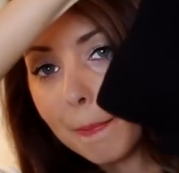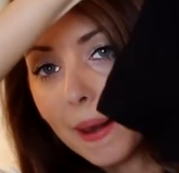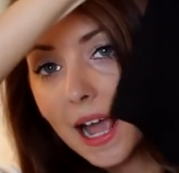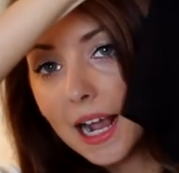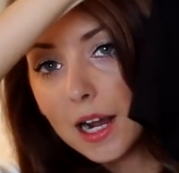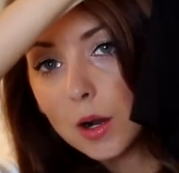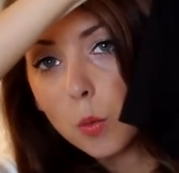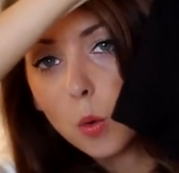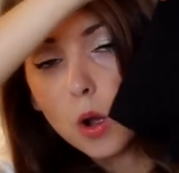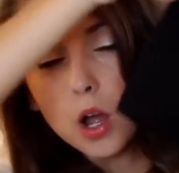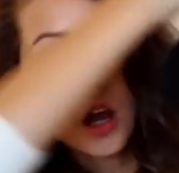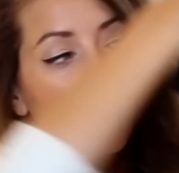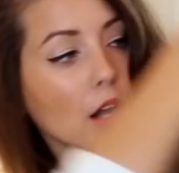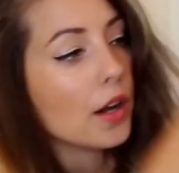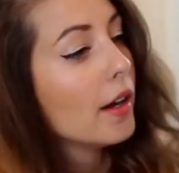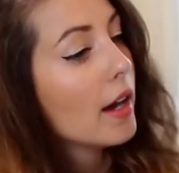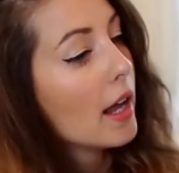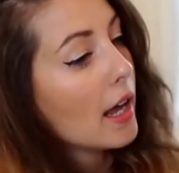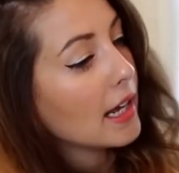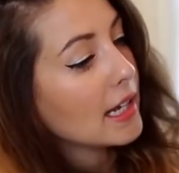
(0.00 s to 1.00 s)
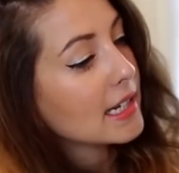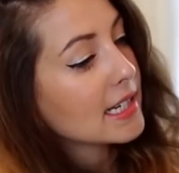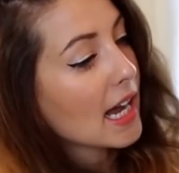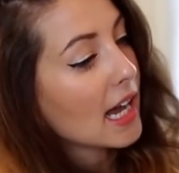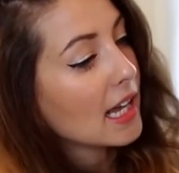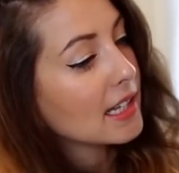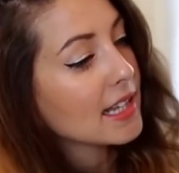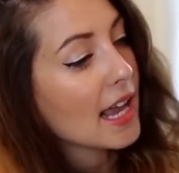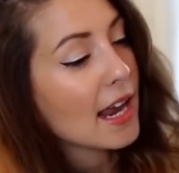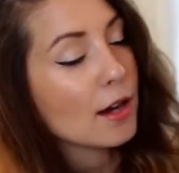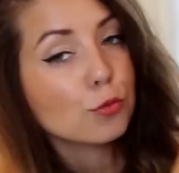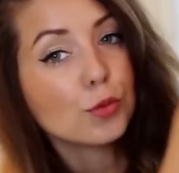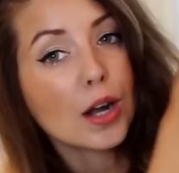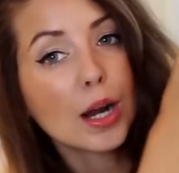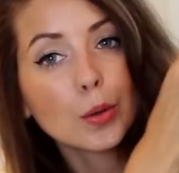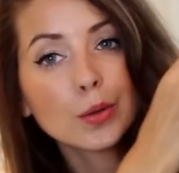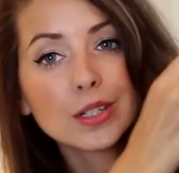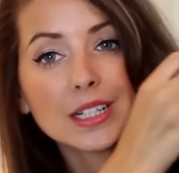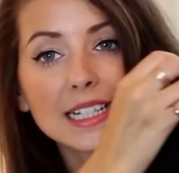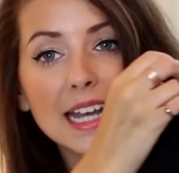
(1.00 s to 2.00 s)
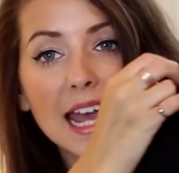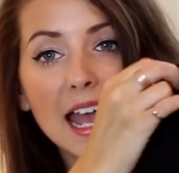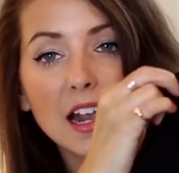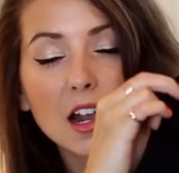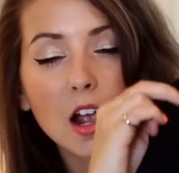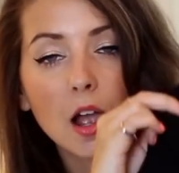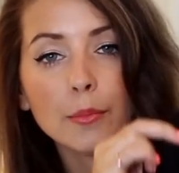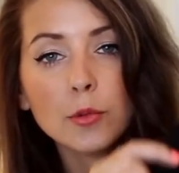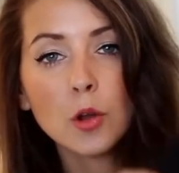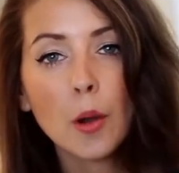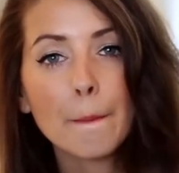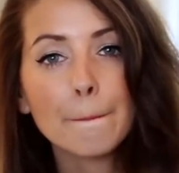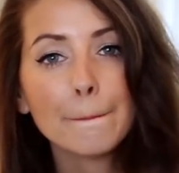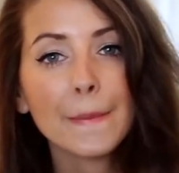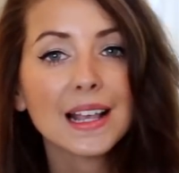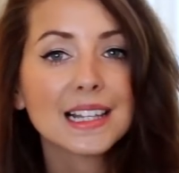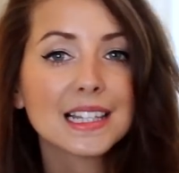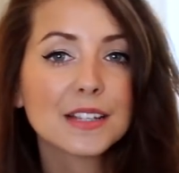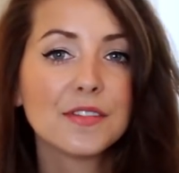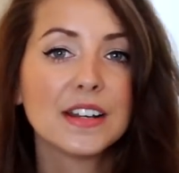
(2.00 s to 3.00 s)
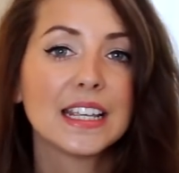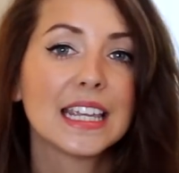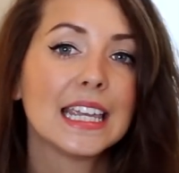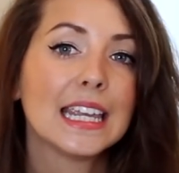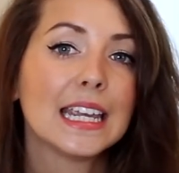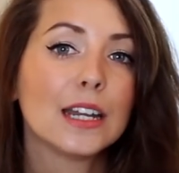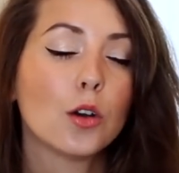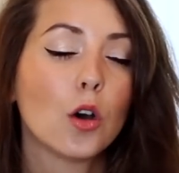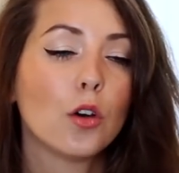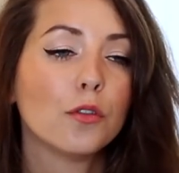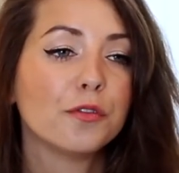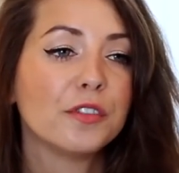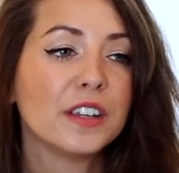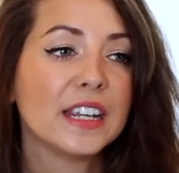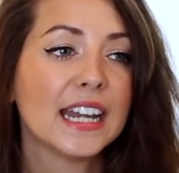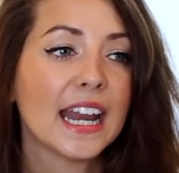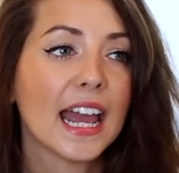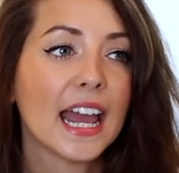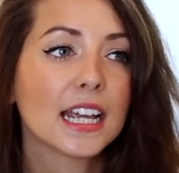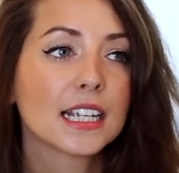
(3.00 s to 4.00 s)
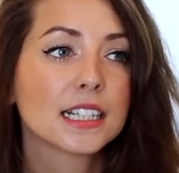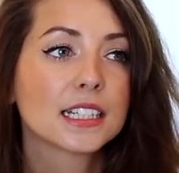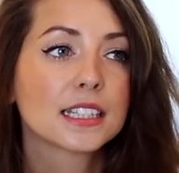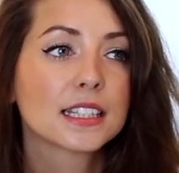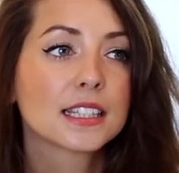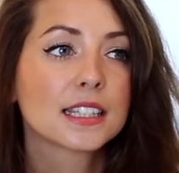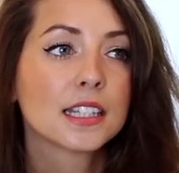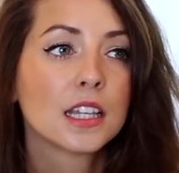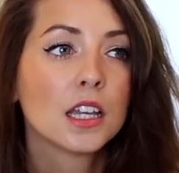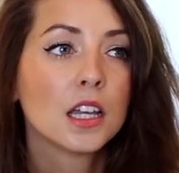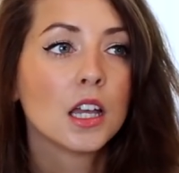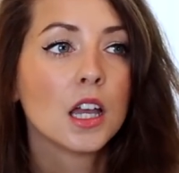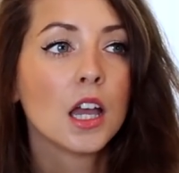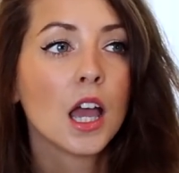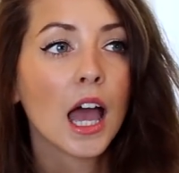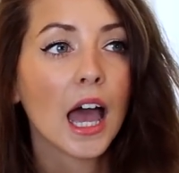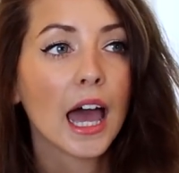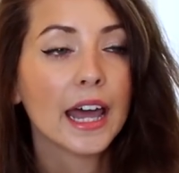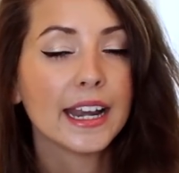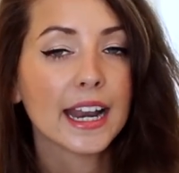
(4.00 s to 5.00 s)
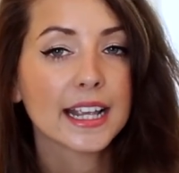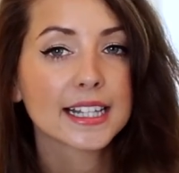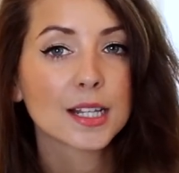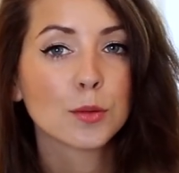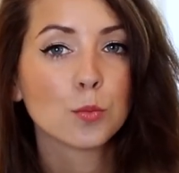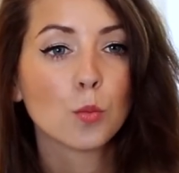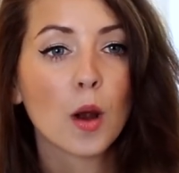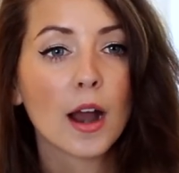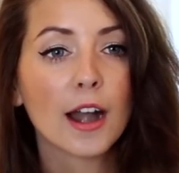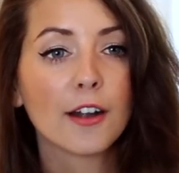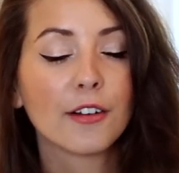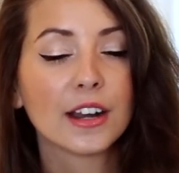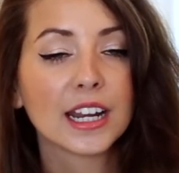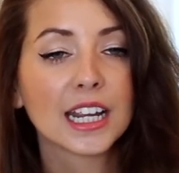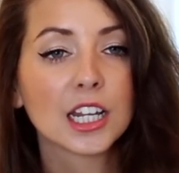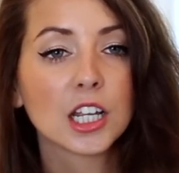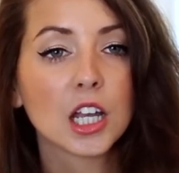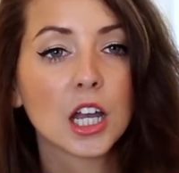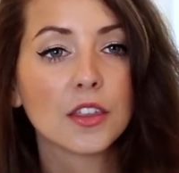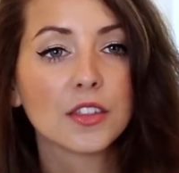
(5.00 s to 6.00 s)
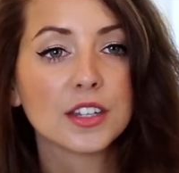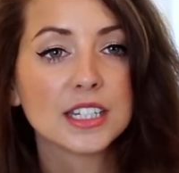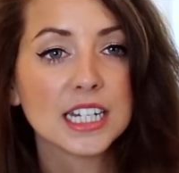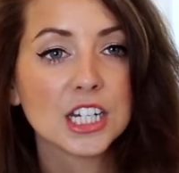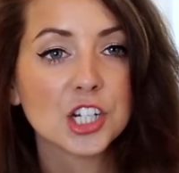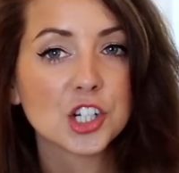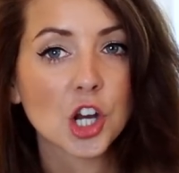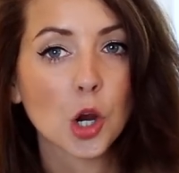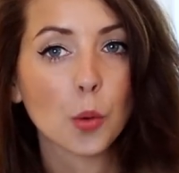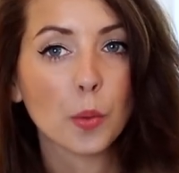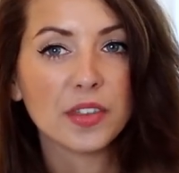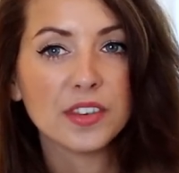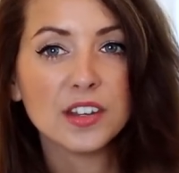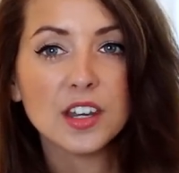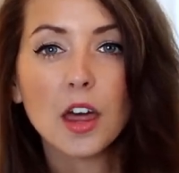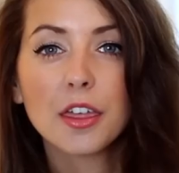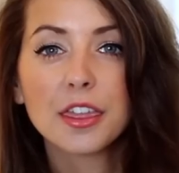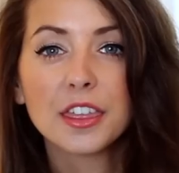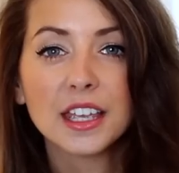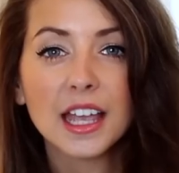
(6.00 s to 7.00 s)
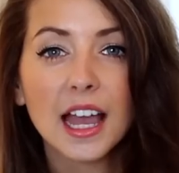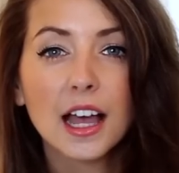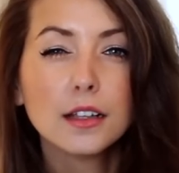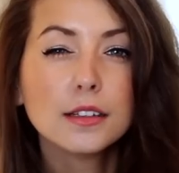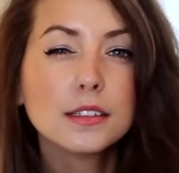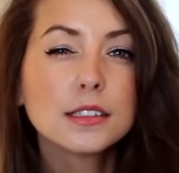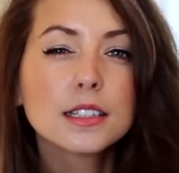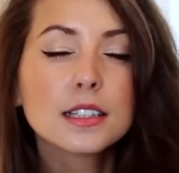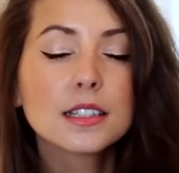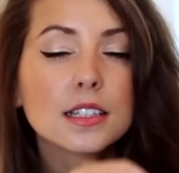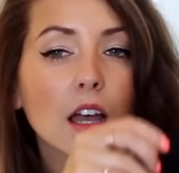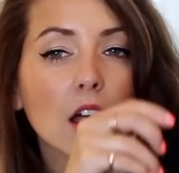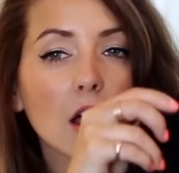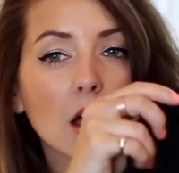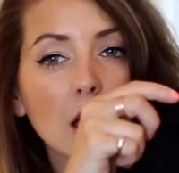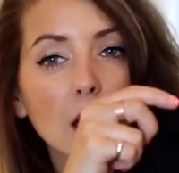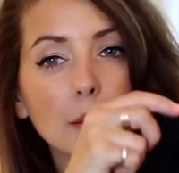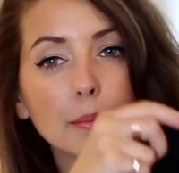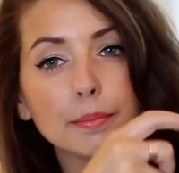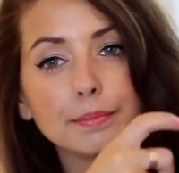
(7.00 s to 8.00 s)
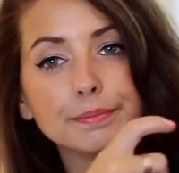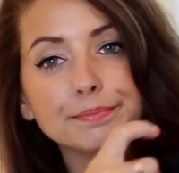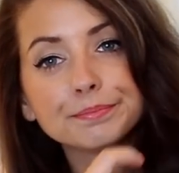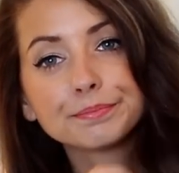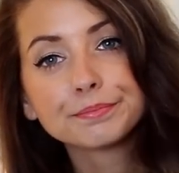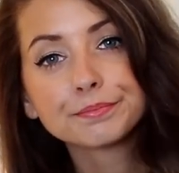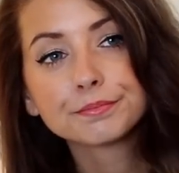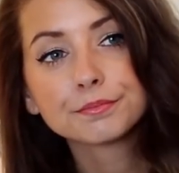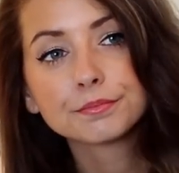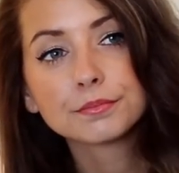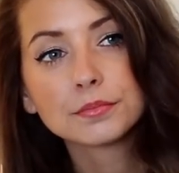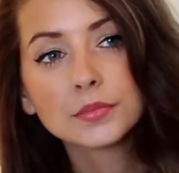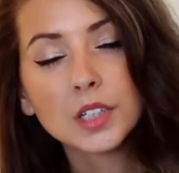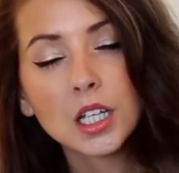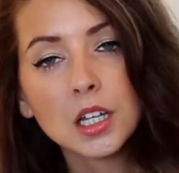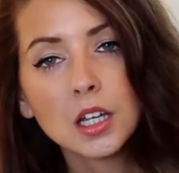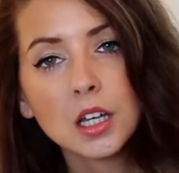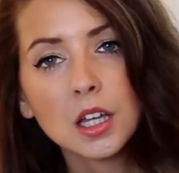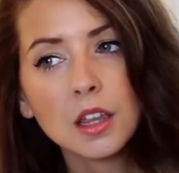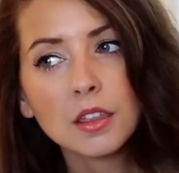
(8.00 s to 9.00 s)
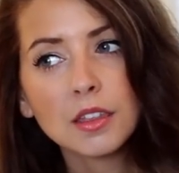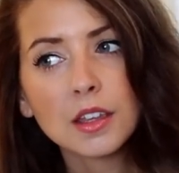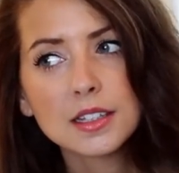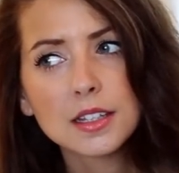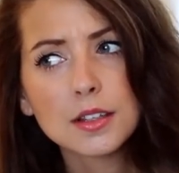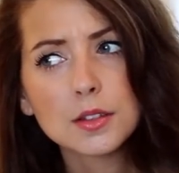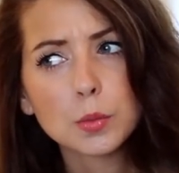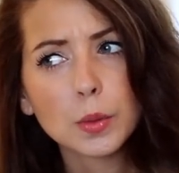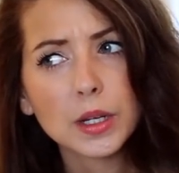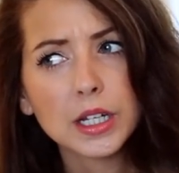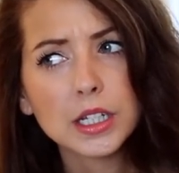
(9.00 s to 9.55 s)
black one, it has a rounded neck. I'm not massively keen on v-necks unless I'm wearing the t-shirt with nothing else. Um, that sounds